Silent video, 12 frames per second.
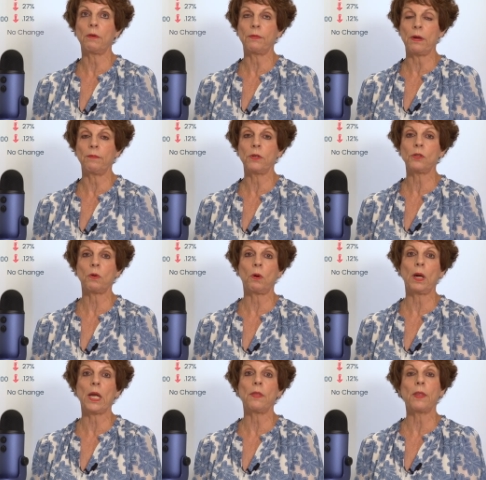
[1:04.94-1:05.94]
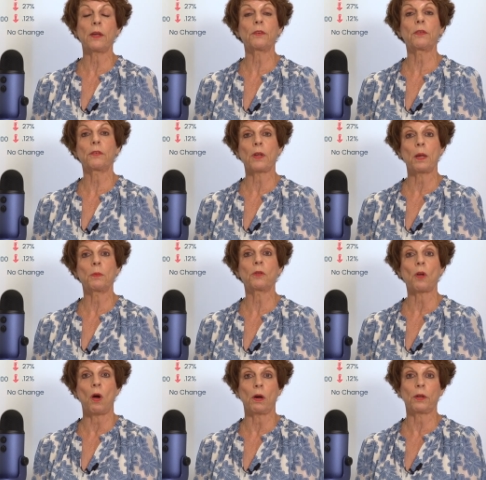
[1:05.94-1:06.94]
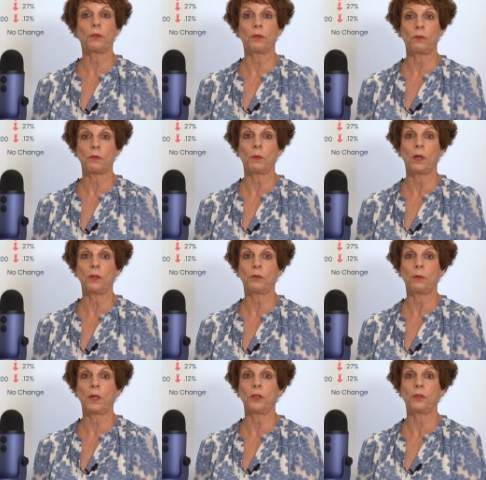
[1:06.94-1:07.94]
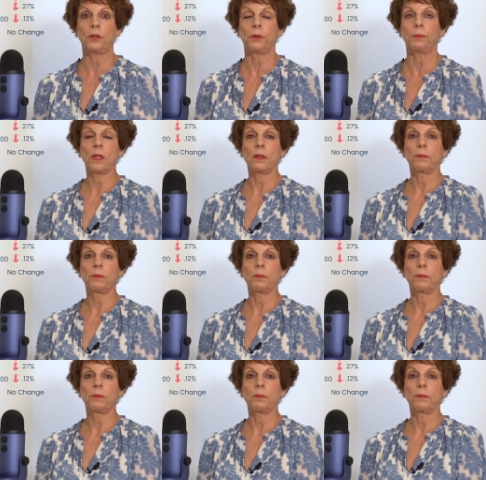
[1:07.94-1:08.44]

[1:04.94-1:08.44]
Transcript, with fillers: of inventory, and that's the same as August of 2022.